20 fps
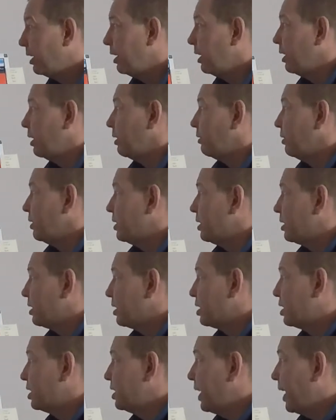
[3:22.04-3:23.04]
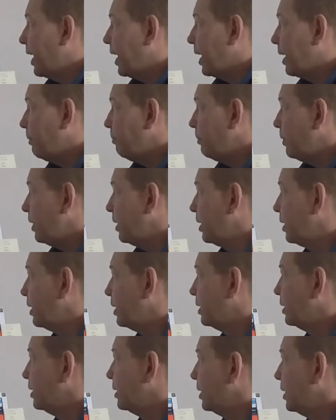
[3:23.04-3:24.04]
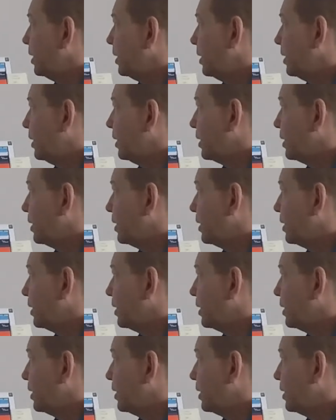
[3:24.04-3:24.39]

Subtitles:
which is a shame. Let's